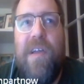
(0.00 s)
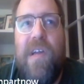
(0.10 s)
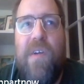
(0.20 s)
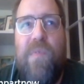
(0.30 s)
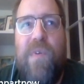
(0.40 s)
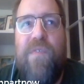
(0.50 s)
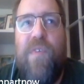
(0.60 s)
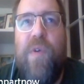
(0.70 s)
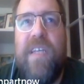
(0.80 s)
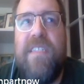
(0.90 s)
we
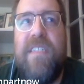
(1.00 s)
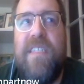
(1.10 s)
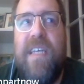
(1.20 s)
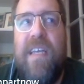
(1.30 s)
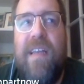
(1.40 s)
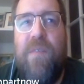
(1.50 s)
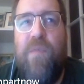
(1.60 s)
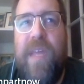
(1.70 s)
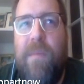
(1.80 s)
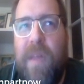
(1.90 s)
focus
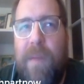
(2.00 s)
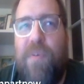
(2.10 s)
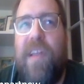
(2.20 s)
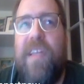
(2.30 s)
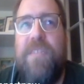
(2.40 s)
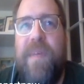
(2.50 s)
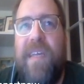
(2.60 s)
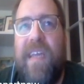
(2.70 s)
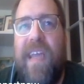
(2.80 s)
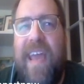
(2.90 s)
we like broadly
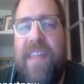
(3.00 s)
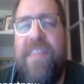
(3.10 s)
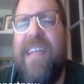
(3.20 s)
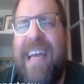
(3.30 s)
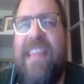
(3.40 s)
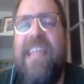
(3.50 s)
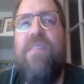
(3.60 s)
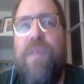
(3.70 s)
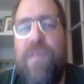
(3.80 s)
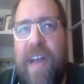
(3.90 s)
speaking, and I
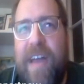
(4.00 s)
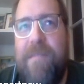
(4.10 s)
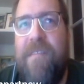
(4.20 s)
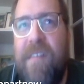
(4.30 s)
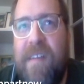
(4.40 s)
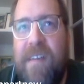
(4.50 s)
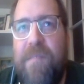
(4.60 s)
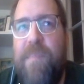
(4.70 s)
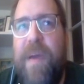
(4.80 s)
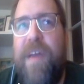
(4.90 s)
think we've gotten
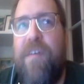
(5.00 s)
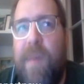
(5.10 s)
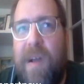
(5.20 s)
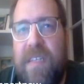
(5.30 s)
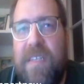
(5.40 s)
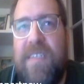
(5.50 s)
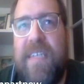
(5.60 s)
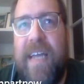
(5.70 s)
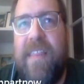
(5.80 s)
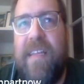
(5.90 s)
better about this.
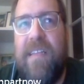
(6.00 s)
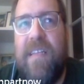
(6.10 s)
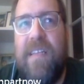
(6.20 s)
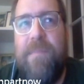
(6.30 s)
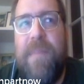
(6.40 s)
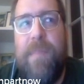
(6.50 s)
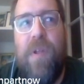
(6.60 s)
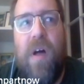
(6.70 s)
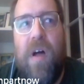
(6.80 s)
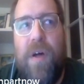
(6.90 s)
Like I think that the
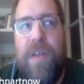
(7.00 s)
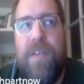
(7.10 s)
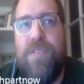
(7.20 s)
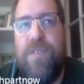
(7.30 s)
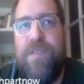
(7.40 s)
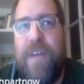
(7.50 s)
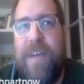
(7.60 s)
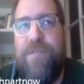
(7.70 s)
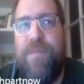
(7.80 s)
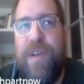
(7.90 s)
people on sort of
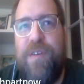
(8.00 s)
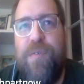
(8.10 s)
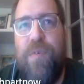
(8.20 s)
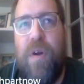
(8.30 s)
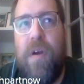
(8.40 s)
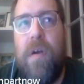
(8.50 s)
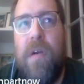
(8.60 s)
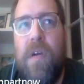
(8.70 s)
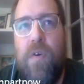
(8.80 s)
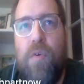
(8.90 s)
draft Twitter who
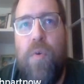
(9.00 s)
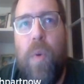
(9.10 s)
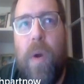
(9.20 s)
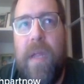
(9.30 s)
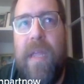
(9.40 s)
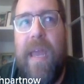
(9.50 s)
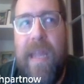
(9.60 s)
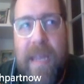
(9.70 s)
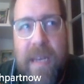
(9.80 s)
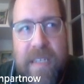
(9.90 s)
are
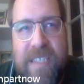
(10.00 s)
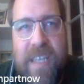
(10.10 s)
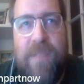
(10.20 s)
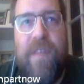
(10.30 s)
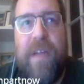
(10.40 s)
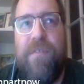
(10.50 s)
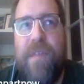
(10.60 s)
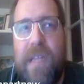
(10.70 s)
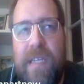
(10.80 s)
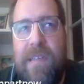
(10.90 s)
getting into stuff, like
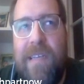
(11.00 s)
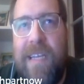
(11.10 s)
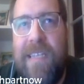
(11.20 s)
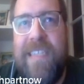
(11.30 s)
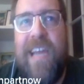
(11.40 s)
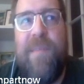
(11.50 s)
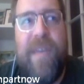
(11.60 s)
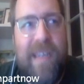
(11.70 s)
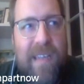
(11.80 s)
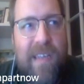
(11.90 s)
really
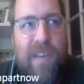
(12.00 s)
examining,